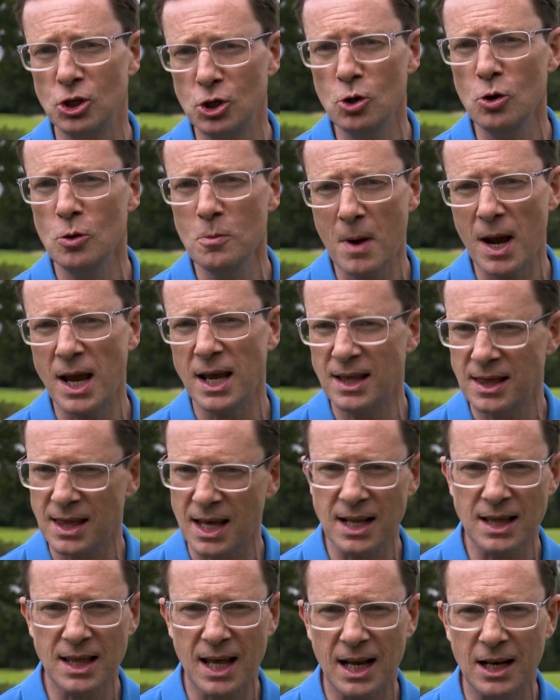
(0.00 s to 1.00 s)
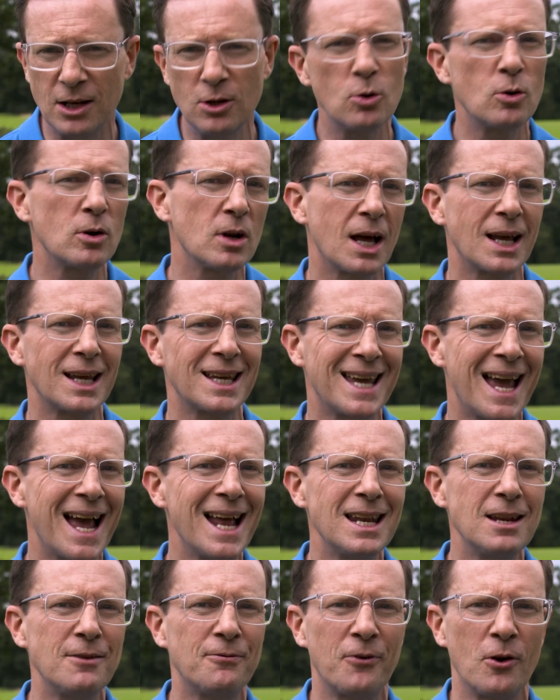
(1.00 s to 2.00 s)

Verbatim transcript: You may think they look like candy